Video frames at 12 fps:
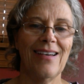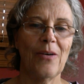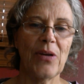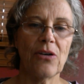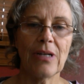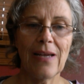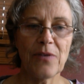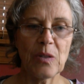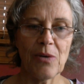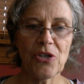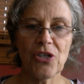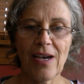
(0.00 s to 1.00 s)
We don't have as
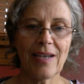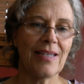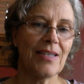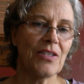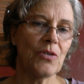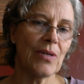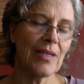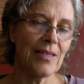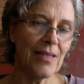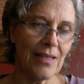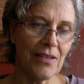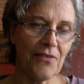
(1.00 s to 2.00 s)
much access to
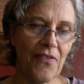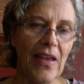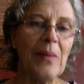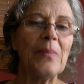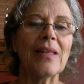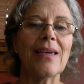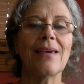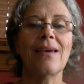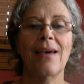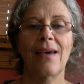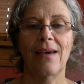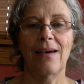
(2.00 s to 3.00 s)
extended family
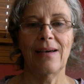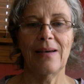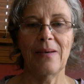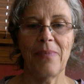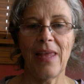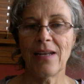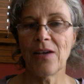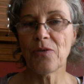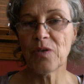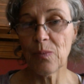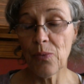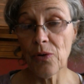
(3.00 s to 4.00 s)
and other
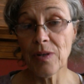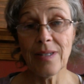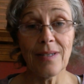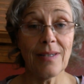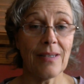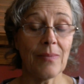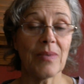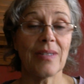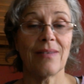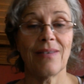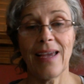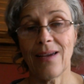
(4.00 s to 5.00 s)
support
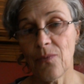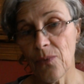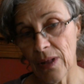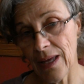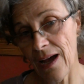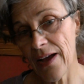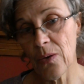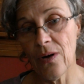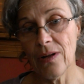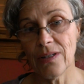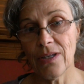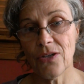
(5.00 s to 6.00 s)
systems like really high
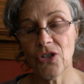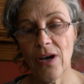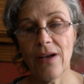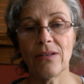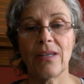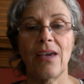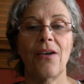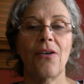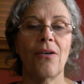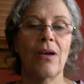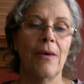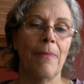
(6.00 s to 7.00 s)
quality
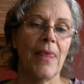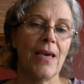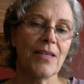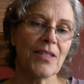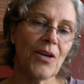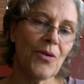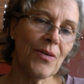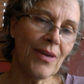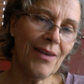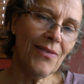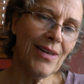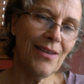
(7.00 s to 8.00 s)
childcare. So
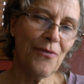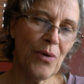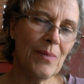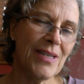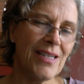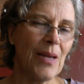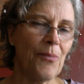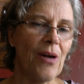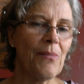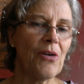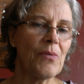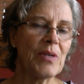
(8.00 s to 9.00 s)
even if women take
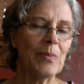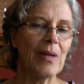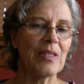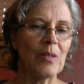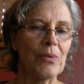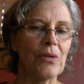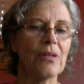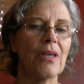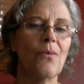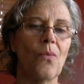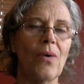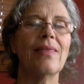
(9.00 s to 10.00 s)
primary
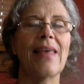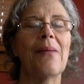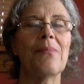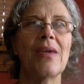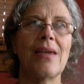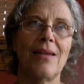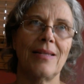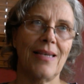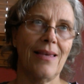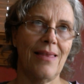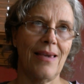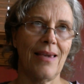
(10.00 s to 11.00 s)
responsibility, what that means,
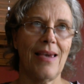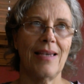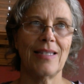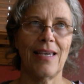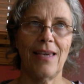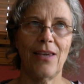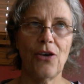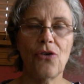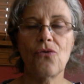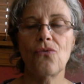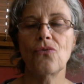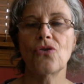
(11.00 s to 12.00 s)
I think, has a
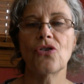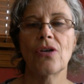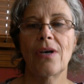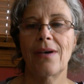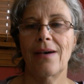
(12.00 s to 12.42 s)
huge